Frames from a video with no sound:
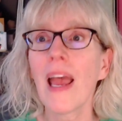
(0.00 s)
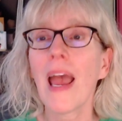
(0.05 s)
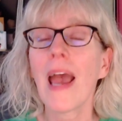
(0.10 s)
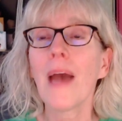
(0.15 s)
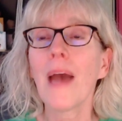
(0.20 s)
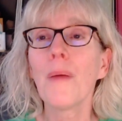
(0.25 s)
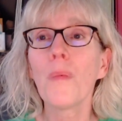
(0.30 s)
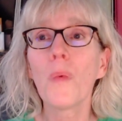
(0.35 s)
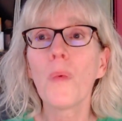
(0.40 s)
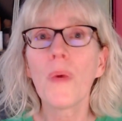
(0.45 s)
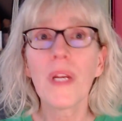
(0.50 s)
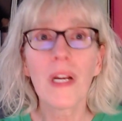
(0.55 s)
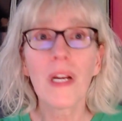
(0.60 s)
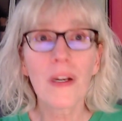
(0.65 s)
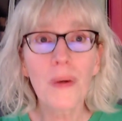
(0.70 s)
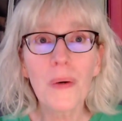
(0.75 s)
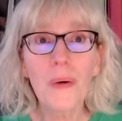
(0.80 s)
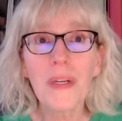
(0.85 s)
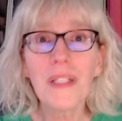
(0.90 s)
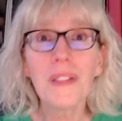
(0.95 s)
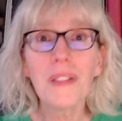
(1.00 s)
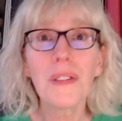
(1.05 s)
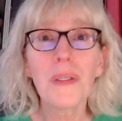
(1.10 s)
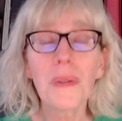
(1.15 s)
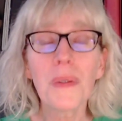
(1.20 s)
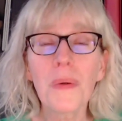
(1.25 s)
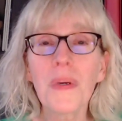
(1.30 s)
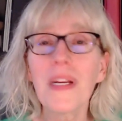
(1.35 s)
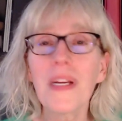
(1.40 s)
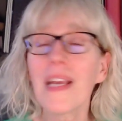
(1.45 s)
and we are going to
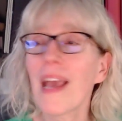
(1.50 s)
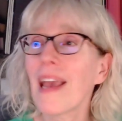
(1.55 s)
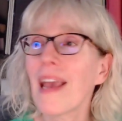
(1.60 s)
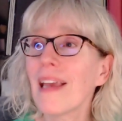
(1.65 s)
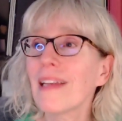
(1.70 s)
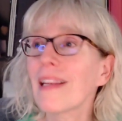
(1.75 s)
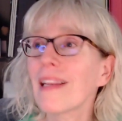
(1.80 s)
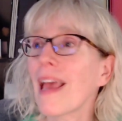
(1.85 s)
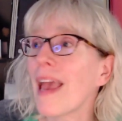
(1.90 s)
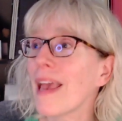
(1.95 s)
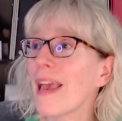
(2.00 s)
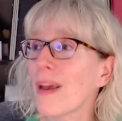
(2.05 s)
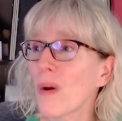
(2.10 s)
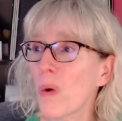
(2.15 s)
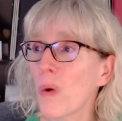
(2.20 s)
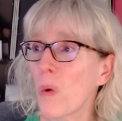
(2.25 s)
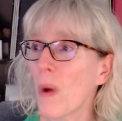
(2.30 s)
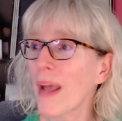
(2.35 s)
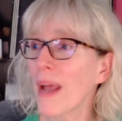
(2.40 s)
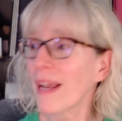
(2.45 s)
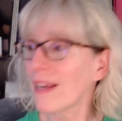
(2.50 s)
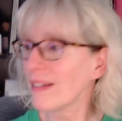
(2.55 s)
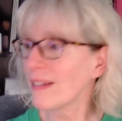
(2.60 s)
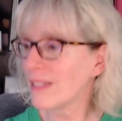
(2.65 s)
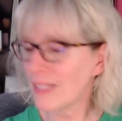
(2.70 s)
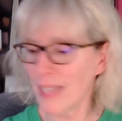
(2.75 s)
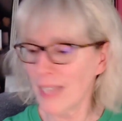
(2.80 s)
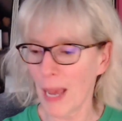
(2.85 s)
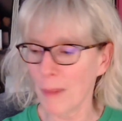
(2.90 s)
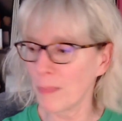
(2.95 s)
create a quick
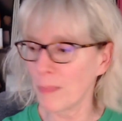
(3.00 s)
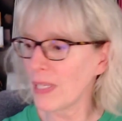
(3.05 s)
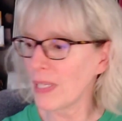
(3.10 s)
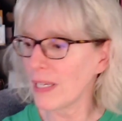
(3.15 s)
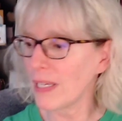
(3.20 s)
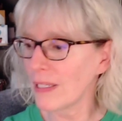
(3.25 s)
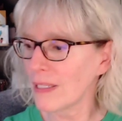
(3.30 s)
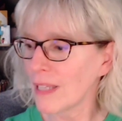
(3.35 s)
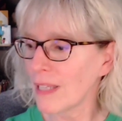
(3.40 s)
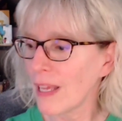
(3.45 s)
template.